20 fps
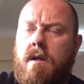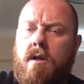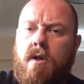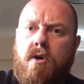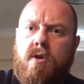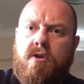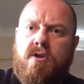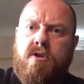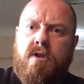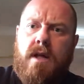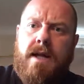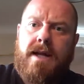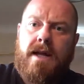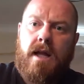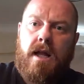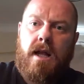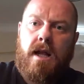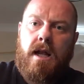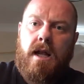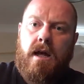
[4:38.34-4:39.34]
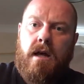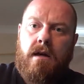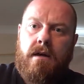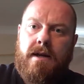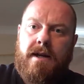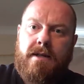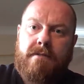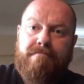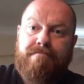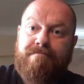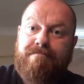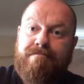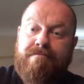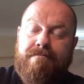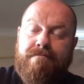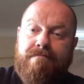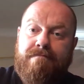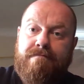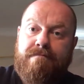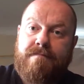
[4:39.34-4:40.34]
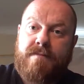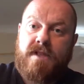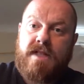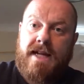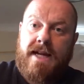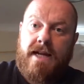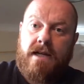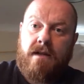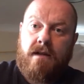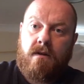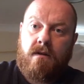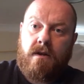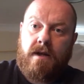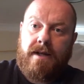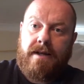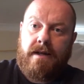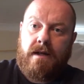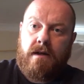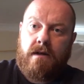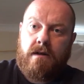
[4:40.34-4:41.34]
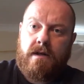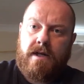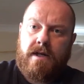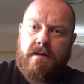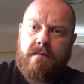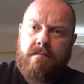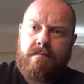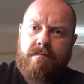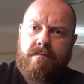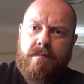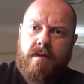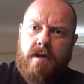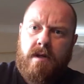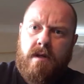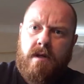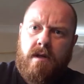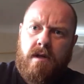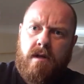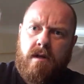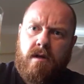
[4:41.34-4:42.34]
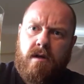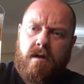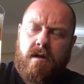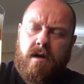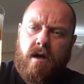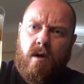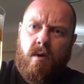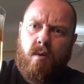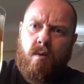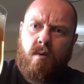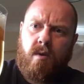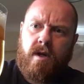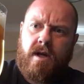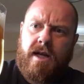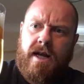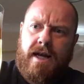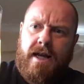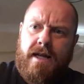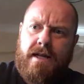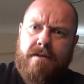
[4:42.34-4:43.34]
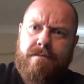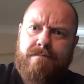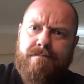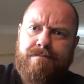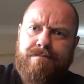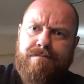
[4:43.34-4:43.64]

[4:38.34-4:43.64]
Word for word: Looks like a lager standard looking lager gold colour